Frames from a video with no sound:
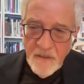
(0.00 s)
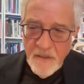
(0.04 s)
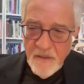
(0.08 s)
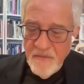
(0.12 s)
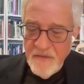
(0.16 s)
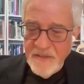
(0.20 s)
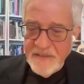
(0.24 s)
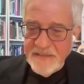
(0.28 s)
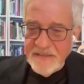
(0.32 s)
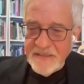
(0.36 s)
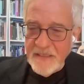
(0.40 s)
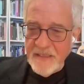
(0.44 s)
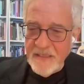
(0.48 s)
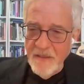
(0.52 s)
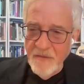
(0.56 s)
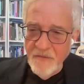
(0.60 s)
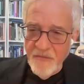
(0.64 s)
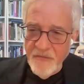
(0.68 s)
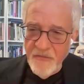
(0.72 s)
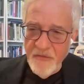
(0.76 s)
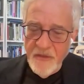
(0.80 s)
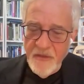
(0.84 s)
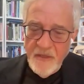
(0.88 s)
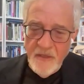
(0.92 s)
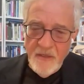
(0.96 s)
The second
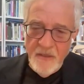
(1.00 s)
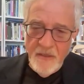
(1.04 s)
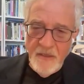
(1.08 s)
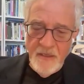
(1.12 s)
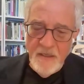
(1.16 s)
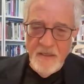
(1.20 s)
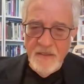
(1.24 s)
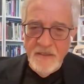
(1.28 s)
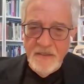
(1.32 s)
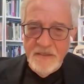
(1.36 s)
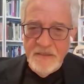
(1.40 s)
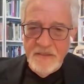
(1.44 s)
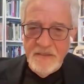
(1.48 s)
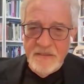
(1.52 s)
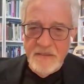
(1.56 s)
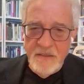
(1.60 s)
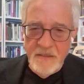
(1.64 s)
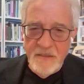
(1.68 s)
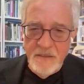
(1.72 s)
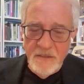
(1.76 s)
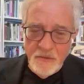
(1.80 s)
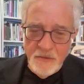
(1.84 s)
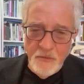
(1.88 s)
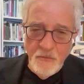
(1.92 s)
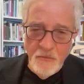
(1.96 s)
thing is the
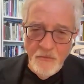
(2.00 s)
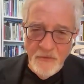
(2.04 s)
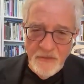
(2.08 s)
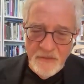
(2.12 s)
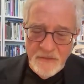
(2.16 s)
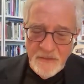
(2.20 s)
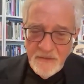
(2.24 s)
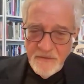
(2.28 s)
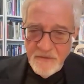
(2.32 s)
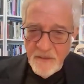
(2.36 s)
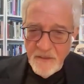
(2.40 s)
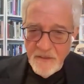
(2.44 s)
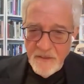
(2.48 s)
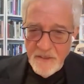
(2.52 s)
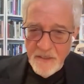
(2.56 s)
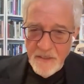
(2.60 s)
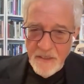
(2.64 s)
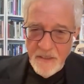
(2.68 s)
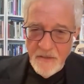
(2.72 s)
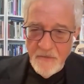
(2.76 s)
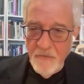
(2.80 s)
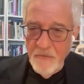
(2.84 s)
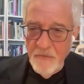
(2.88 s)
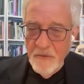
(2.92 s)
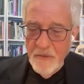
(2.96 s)
issue with
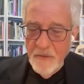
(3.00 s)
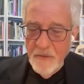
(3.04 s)
Netanyahu.